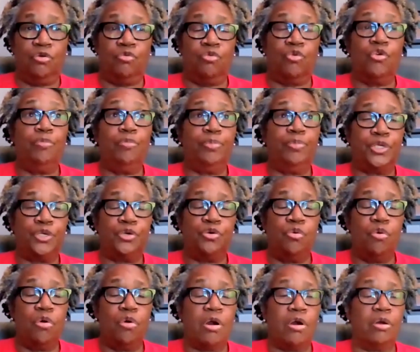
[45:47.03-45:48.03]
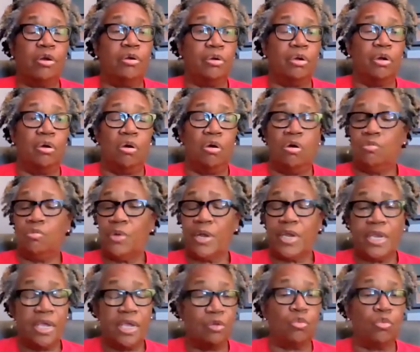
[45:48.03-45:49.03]
groups who are
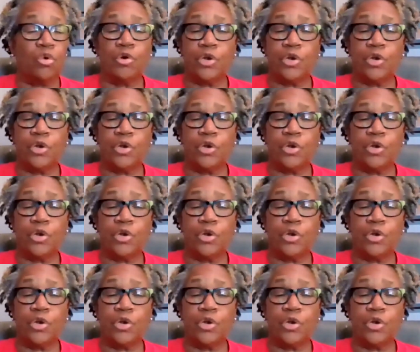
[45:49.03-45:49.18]
already at